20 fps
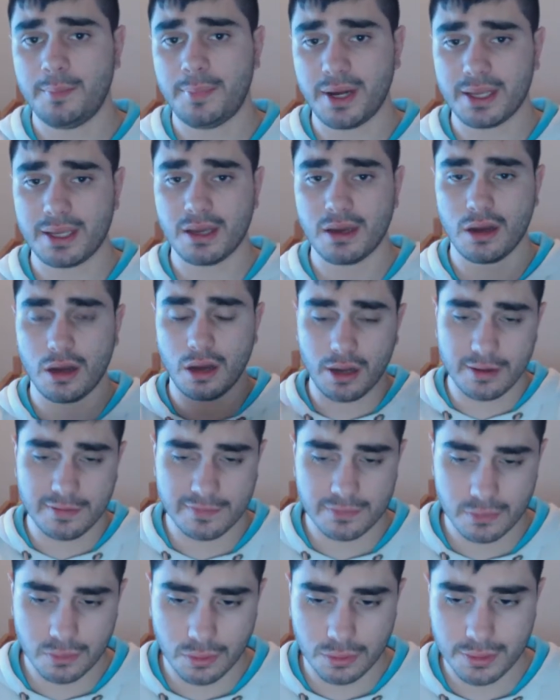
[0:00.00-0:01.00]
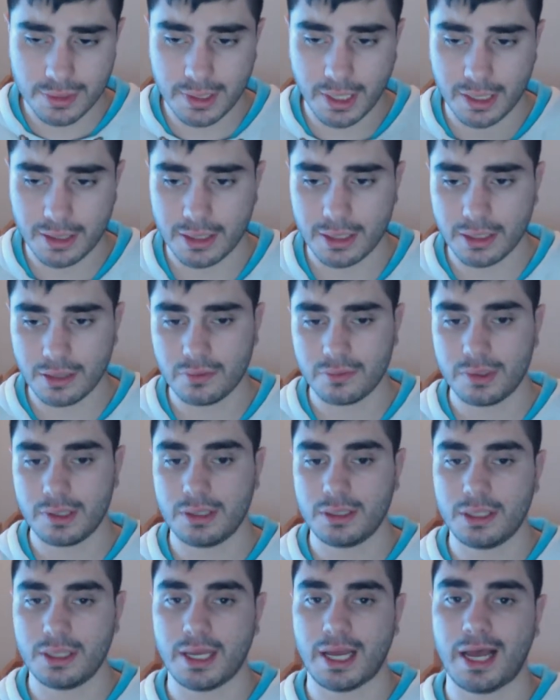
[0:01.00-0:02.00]
But yeah, overall, nothing
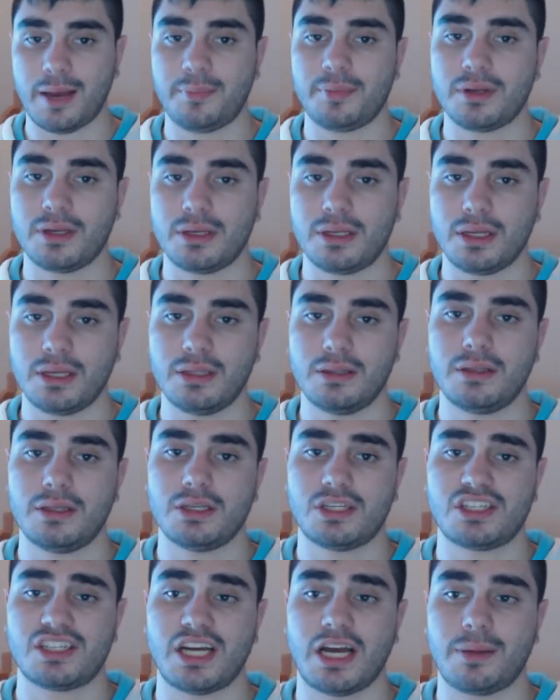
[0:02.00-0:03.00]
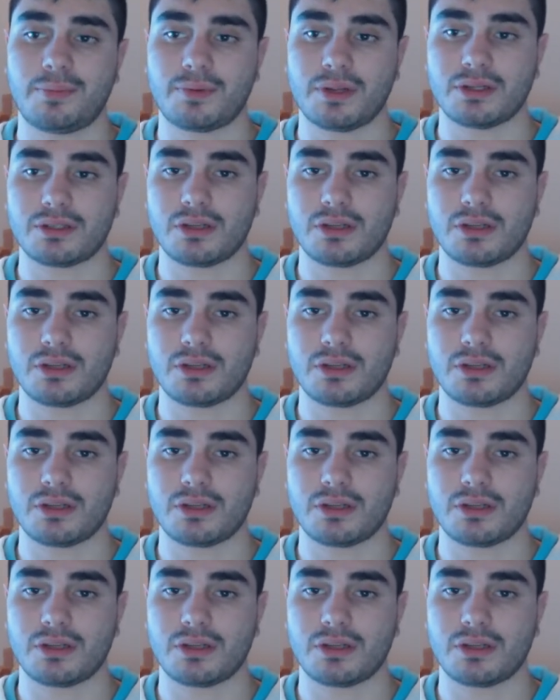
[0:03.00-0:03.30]
really happened in this chapter,